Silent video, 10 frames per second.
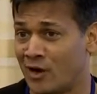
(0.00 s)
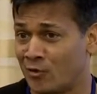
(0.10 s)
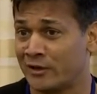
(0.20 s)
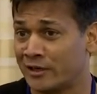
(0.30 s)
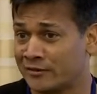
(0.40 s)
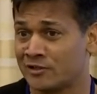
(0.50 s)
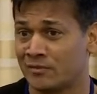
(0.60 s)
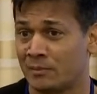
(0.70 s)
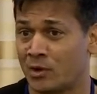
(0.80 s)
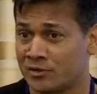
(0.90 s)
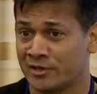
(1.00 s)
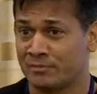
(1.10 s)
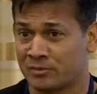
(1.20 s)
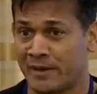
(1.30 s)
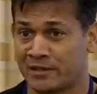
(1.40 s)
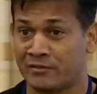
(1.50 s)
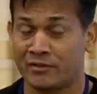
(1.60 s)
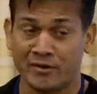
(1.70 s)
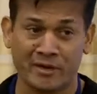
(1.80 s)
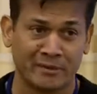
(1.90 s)
how we did this from a blockchain perspective
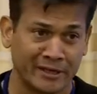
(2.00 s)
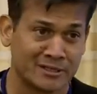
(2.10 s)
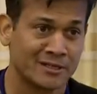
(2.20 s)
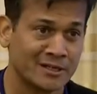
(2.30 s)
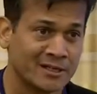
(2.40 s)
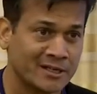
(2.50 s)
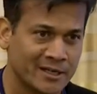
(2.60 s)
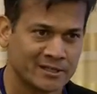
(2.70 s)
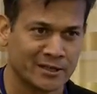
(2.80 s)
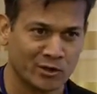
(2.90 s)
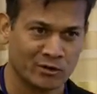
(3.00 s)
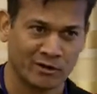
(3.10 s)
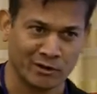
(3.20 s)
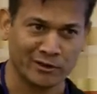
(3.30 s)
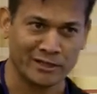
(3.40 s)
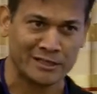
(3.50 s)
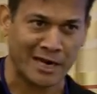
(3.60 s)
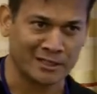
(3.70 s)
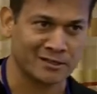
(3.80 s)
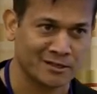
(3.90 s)
in 30 minutes is a Herculean
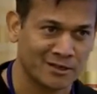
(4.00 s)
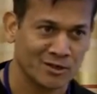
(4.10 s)
task.